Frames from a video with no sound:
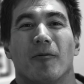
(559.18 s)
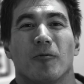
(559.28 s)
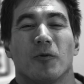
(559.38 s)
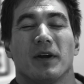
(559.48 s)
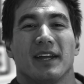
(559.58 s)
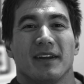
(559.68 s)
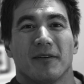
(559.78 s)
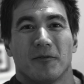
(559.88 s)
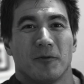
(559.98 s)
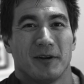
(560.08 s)
We
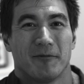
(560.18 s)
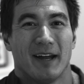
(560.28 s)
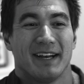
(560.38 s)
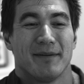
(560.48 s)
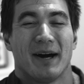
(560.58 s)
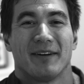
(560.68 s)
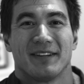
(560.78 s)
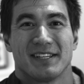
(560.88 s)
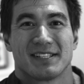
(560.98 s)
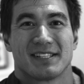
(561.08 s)
read about
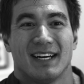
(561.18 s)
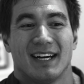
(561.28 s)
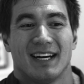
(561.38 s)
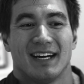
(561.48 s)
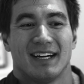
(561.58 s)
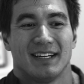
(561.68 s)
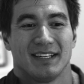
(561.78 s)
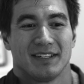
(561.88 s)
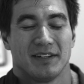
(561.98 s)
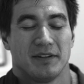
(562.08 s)

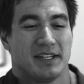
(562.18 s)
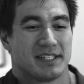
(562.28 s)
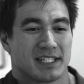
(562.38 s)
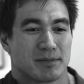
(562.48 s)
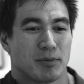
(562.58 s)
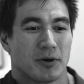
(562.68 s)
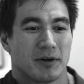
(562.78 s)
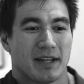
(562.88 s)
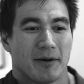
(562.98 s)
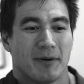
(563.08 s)
this
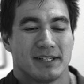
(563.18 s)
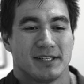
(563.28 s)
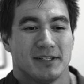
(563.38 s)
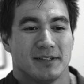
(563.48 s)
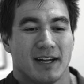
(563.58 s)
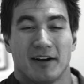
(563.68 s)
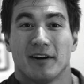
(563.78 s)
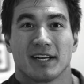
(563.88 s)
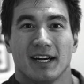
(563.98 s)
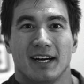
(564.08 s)
explorer that went to
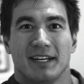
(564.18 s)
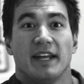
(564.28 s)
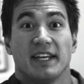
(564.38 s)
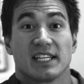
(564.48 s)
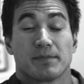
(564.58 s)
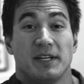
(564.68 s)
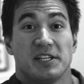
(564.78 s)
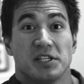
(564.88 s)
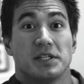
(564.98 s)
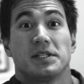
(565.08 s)
Antarctica, and the
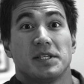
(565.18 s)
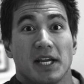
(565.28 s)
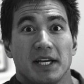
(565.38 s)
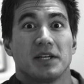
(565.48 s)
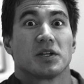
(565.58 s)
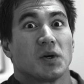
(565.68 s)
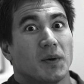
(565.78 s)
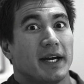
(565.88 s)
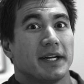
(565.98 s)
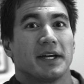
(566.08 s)
expedition didn't
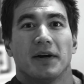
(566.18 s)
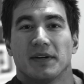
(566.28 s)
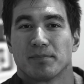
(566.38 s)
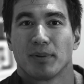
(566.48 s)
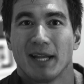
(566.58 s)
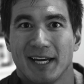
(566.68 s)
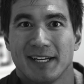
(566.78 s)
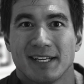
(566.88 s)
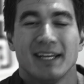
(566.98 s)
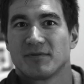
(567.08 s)
quite go as
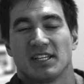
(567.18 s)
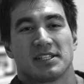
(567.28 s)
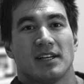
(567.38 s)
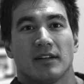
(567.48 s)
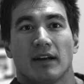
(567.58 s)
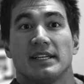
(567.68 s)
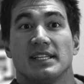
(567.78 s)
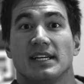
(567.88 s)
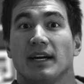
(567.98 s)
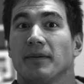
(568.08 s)
planned. Just another
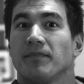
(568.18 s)
idea,